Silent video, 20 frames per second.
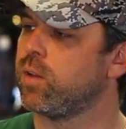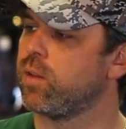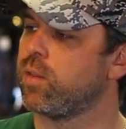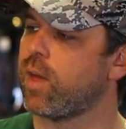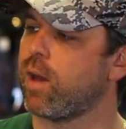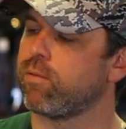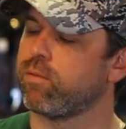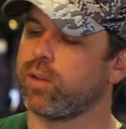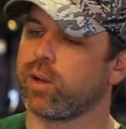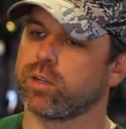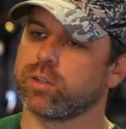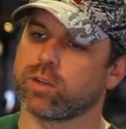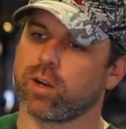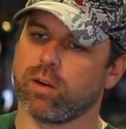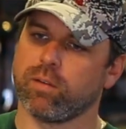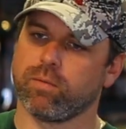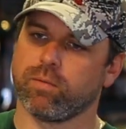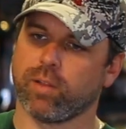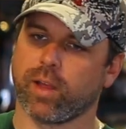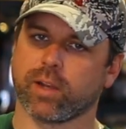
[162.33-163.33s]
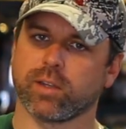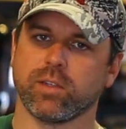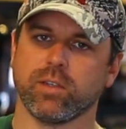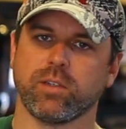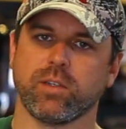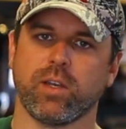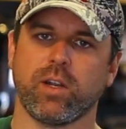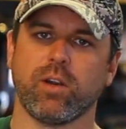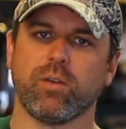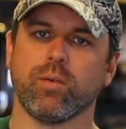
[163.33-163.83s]
That flex guard
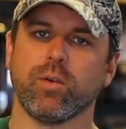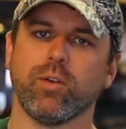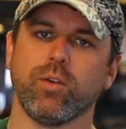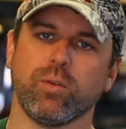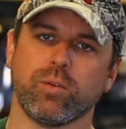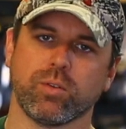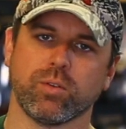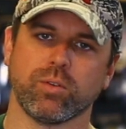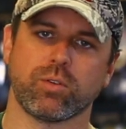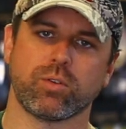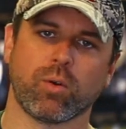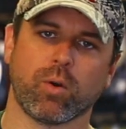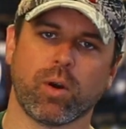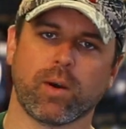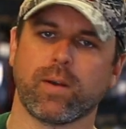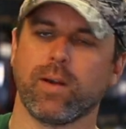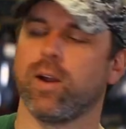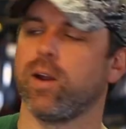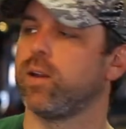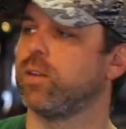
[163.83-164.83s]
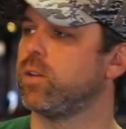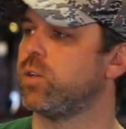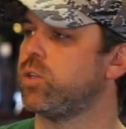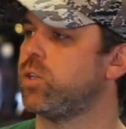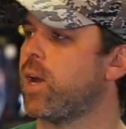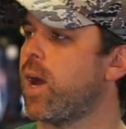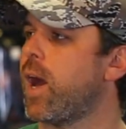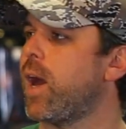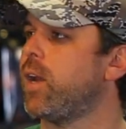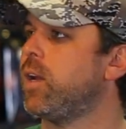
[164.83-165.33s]
flexes in and reduces torque during the
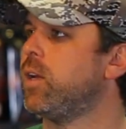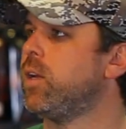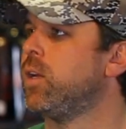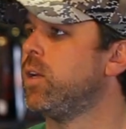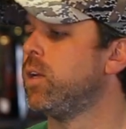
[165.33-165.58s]
shot.